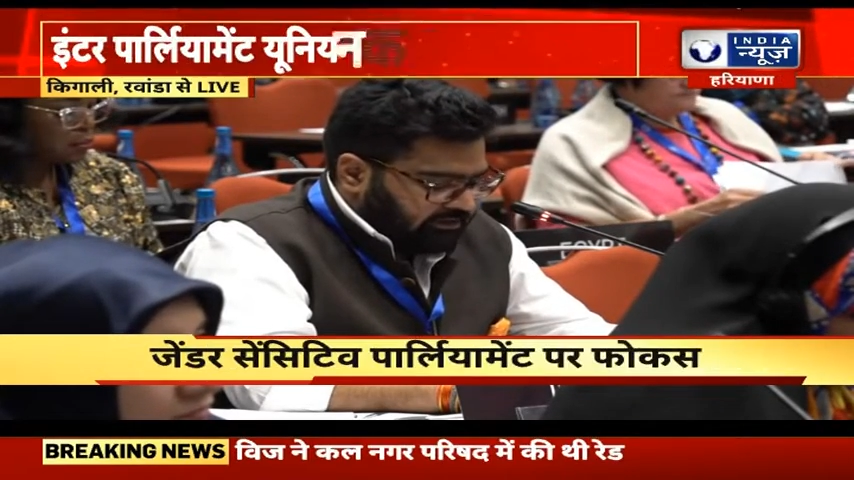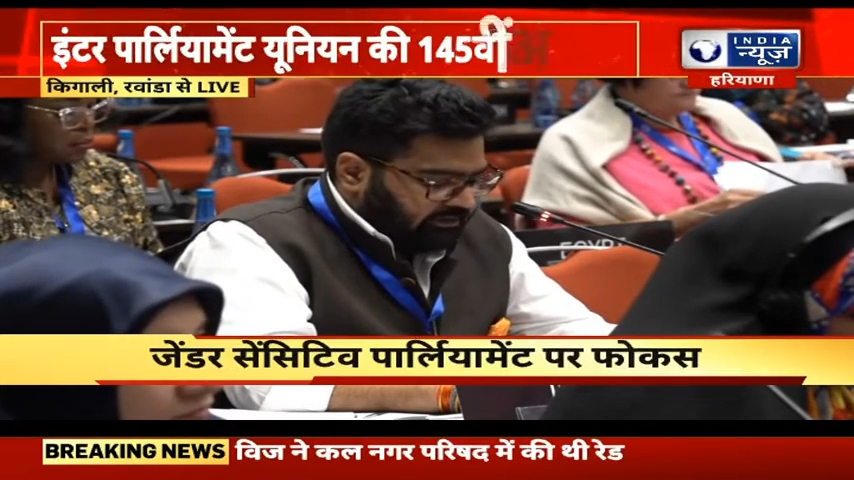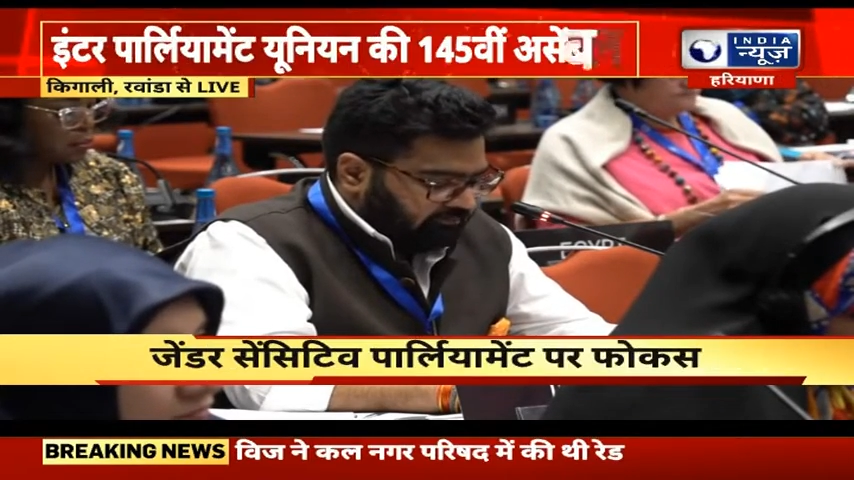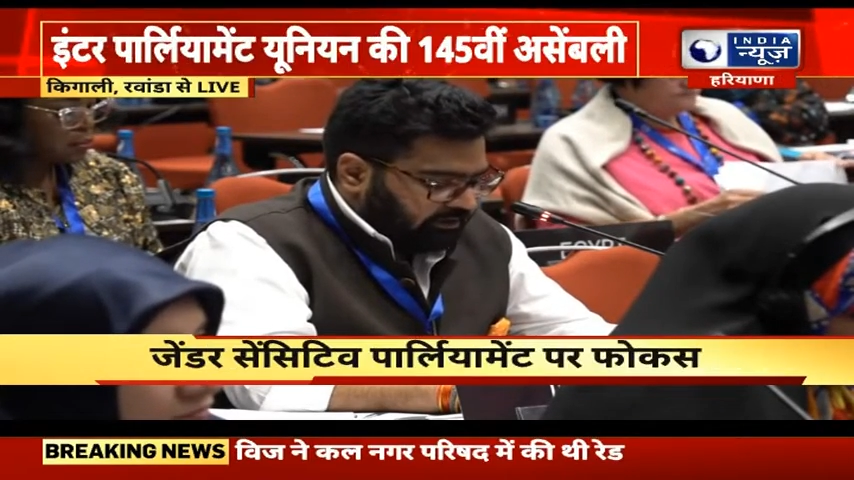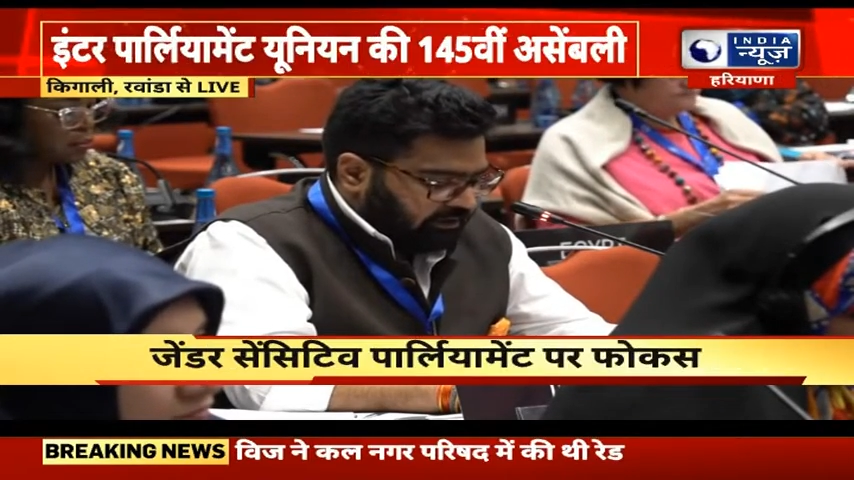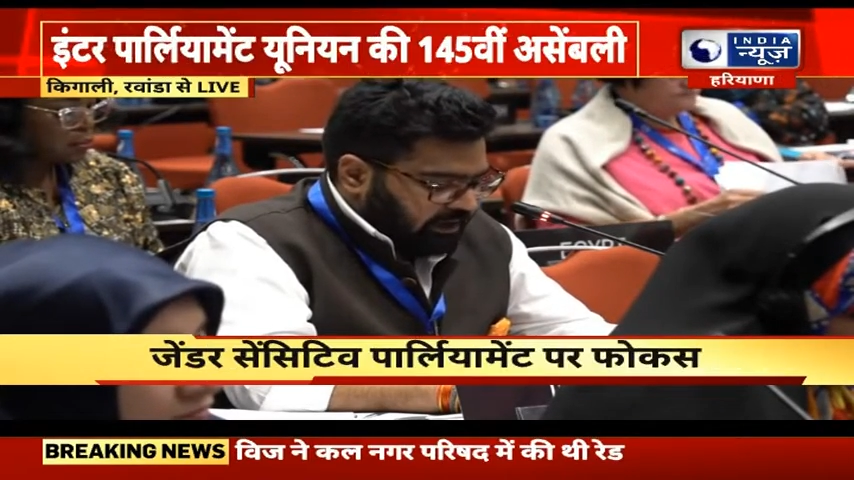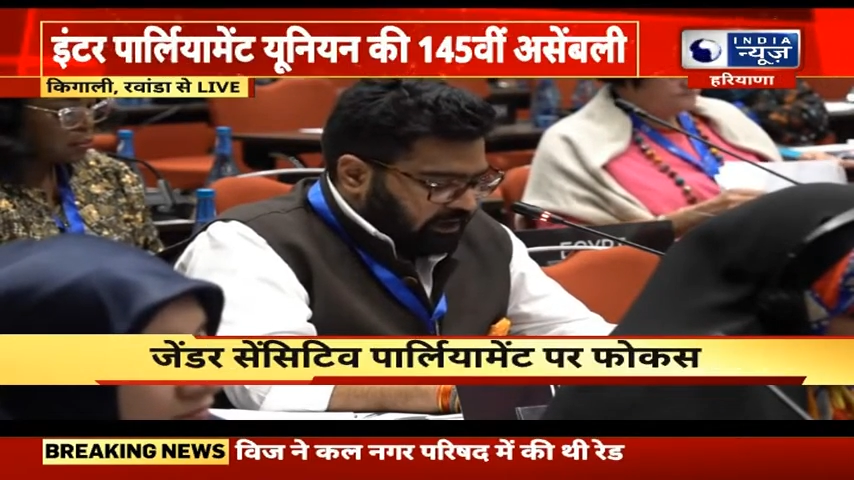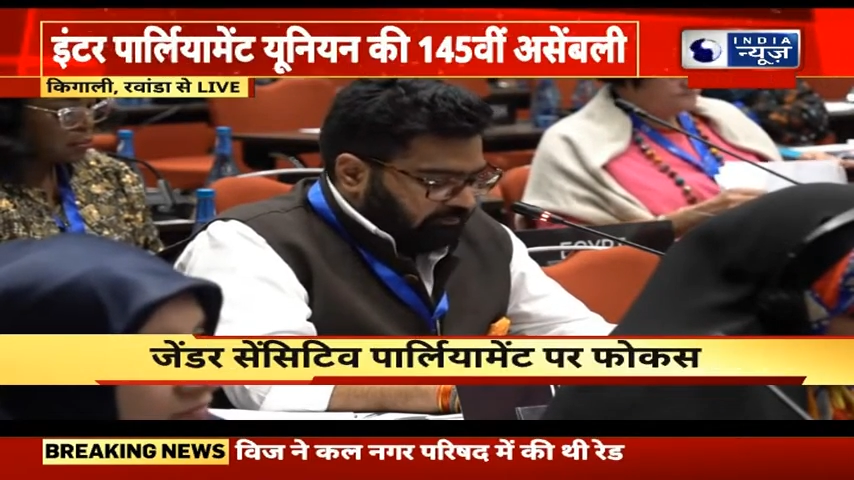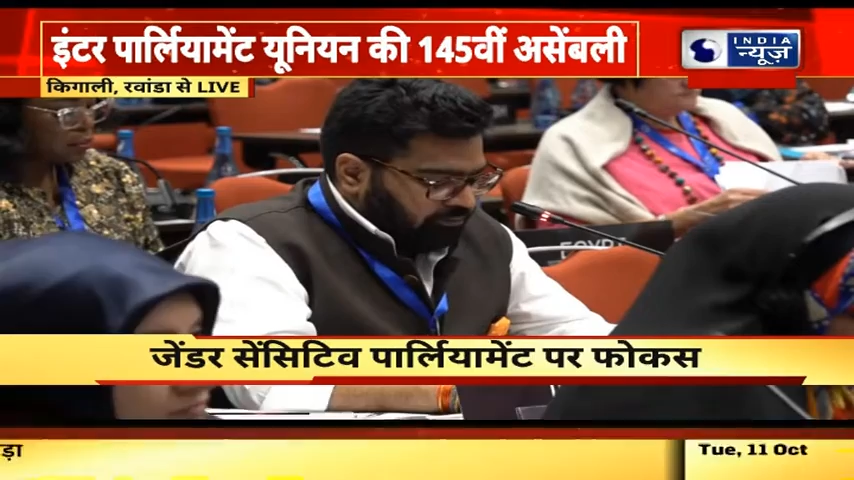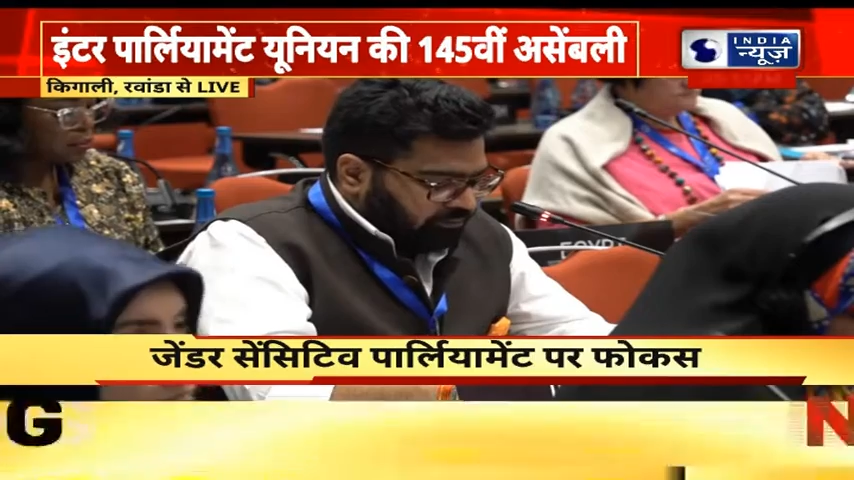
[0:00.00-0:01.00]
also
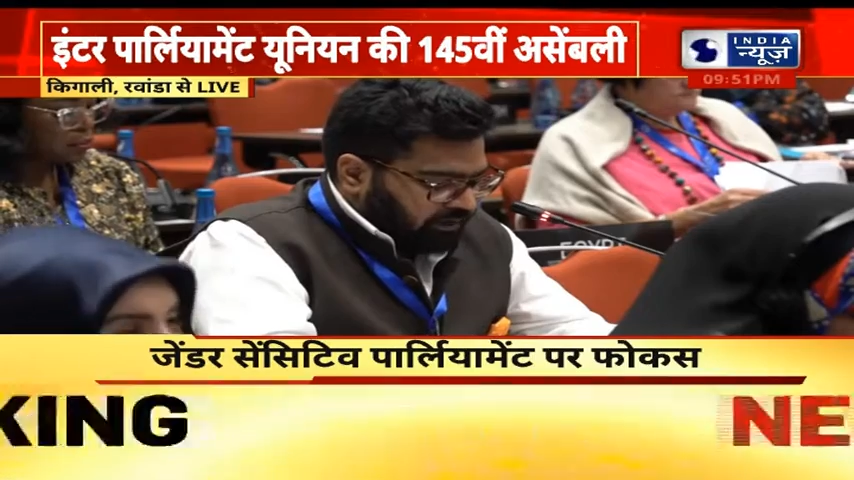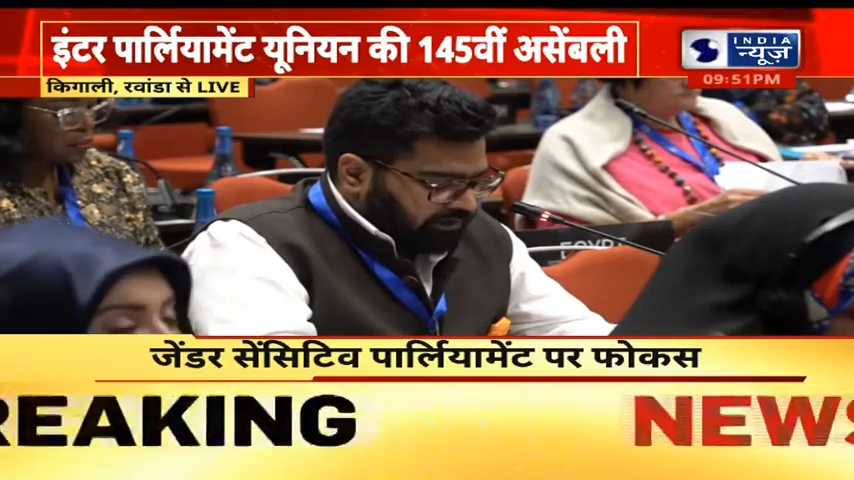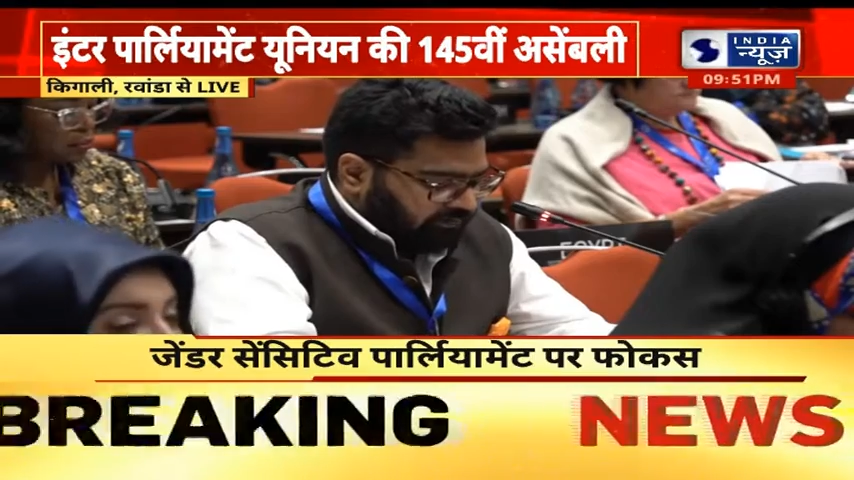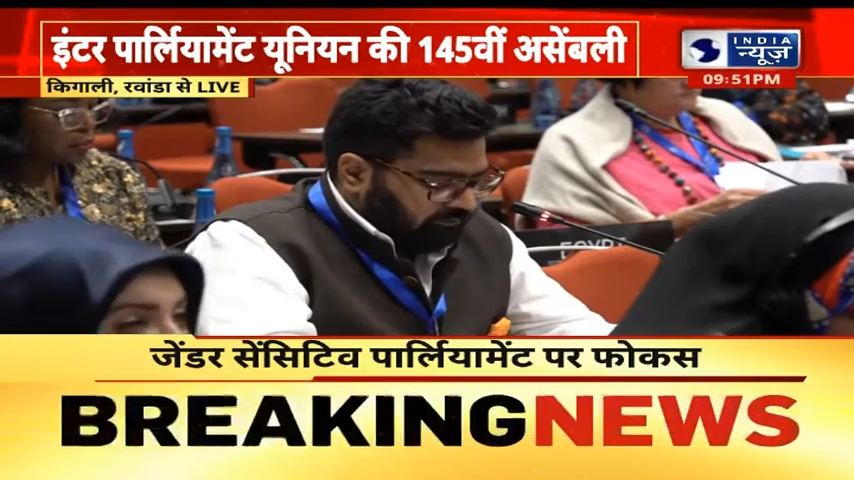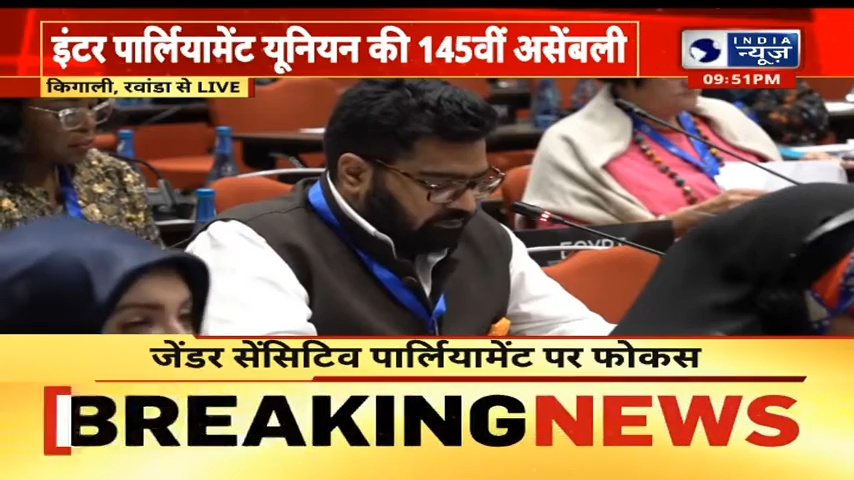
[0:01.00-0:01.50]
enacted several